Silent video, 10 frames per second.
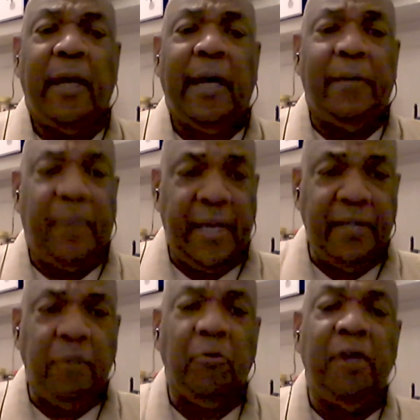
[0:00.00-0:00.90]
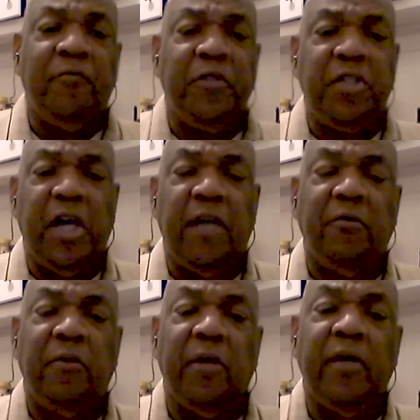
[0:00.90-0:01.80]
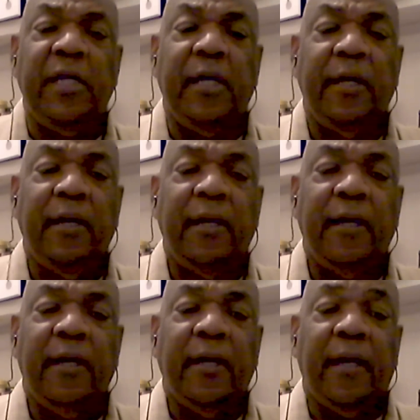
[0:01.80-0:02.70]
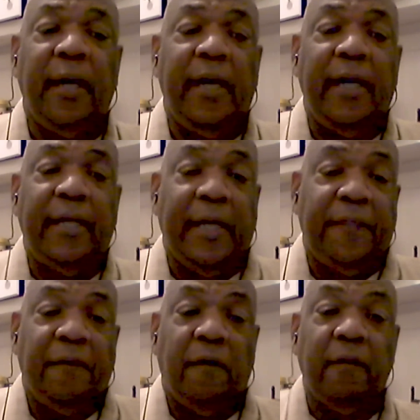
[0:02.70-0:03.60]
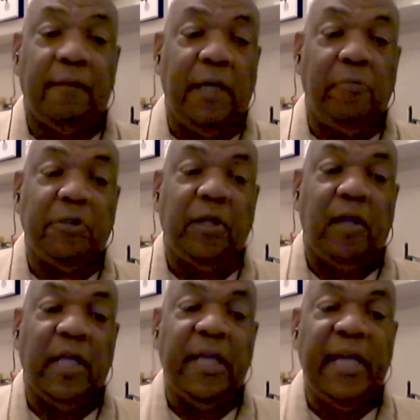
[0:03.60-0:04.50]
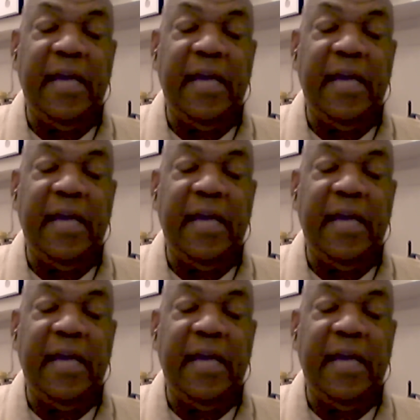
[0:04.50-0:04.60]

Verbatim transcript: I paid the rent for January, and I thought that was all at an